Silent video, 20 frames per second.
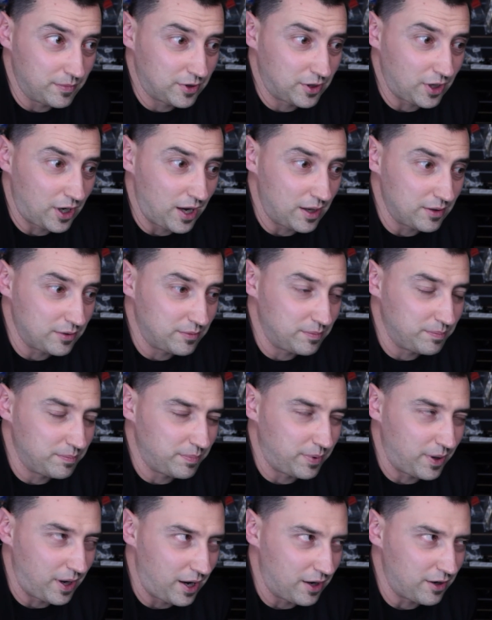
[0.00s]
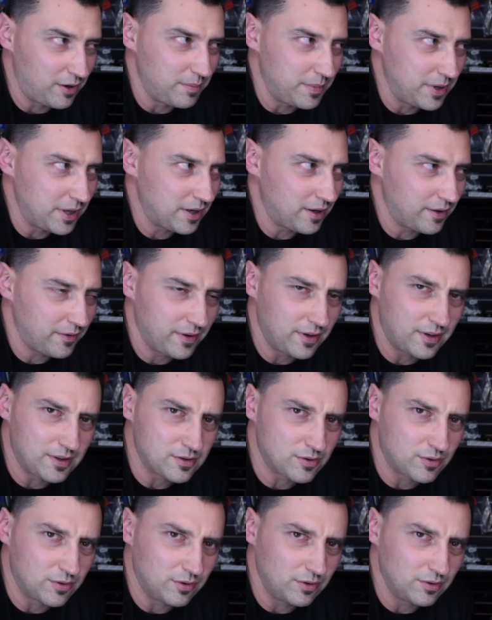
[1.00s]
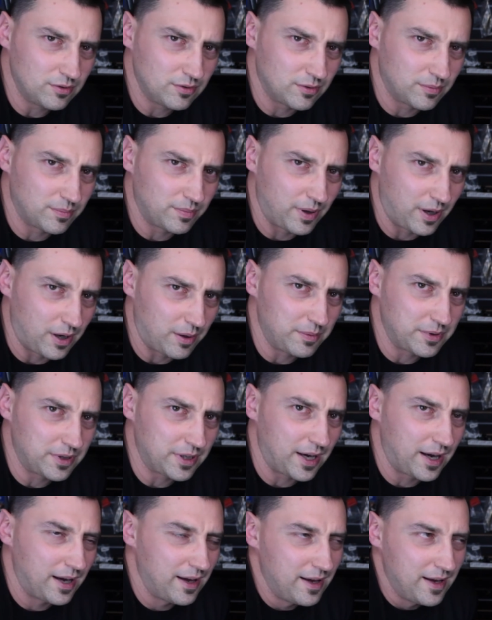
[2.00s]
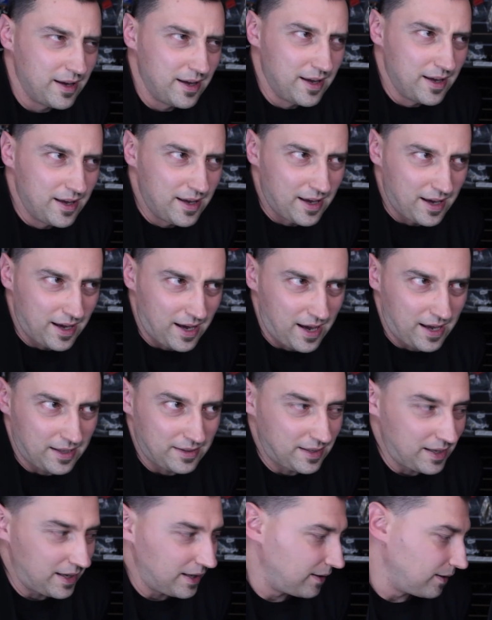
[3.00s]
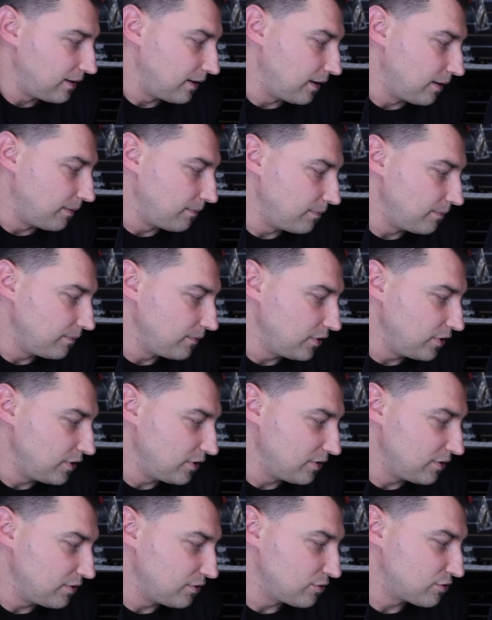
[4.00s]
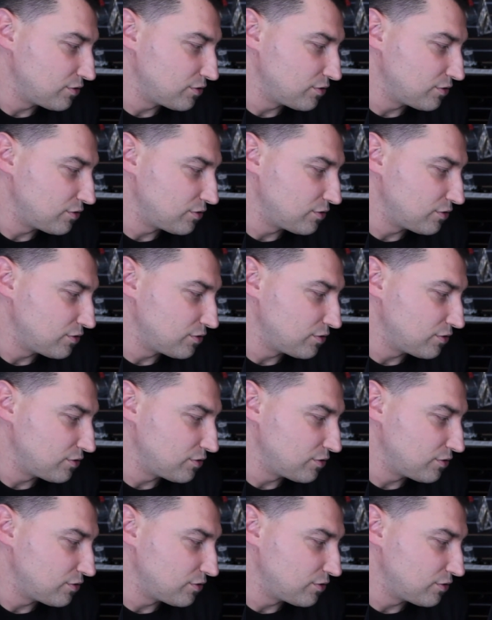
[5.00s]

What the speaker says: tire parameter, I think it's called, or parameter, then you